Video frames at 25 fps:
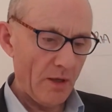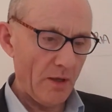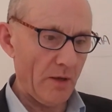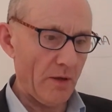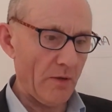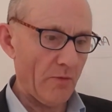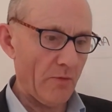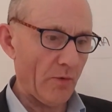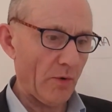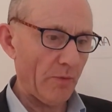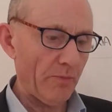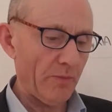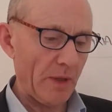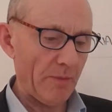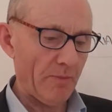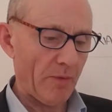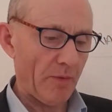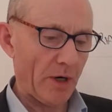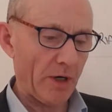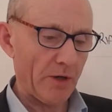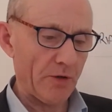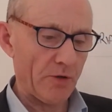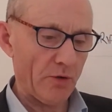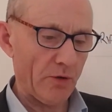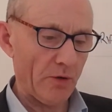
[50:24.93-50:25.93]
1b
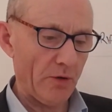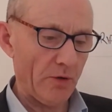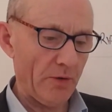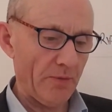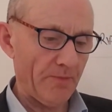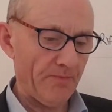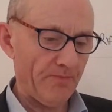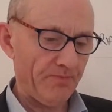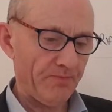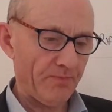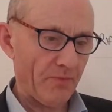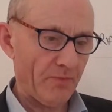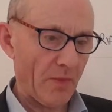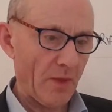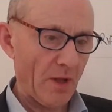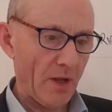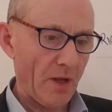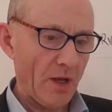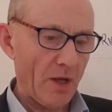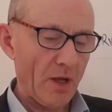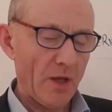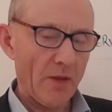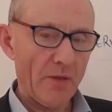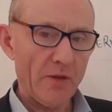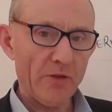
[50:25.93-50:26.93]
part 2,
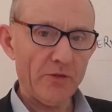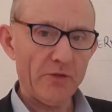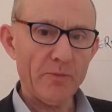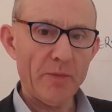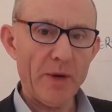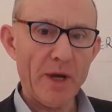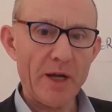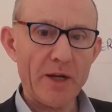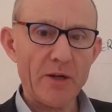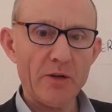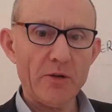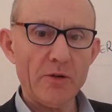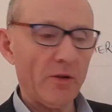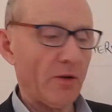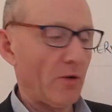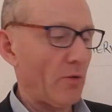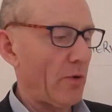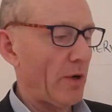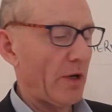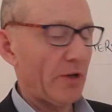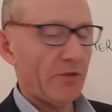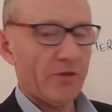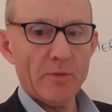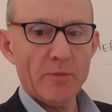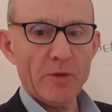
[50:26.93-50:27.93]
this is back to the
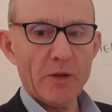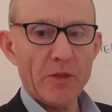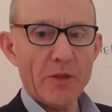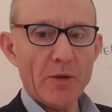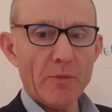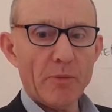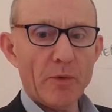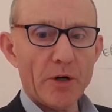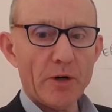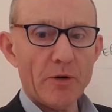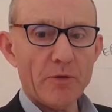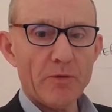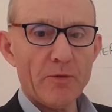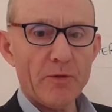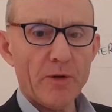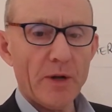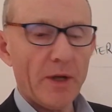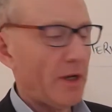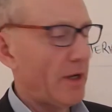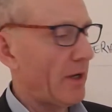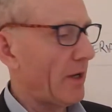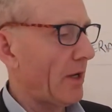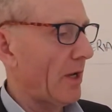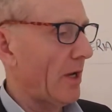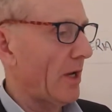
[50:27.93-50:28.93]
question about the butterfly
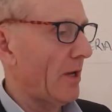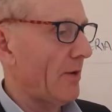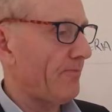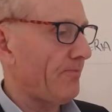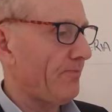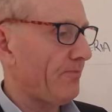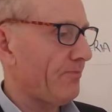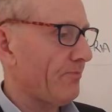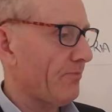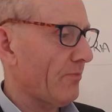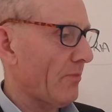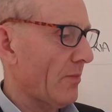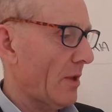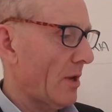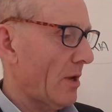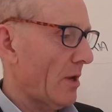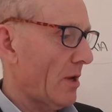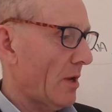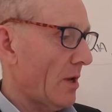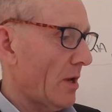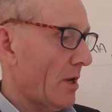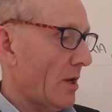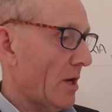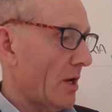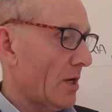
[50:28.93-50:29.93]
again.
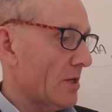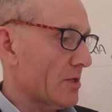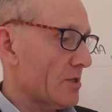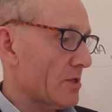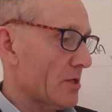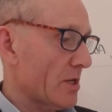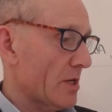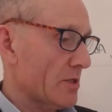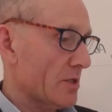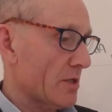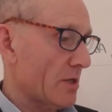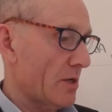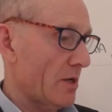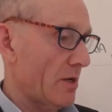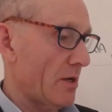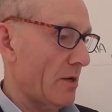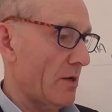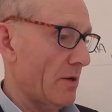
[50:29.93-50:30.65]
It says,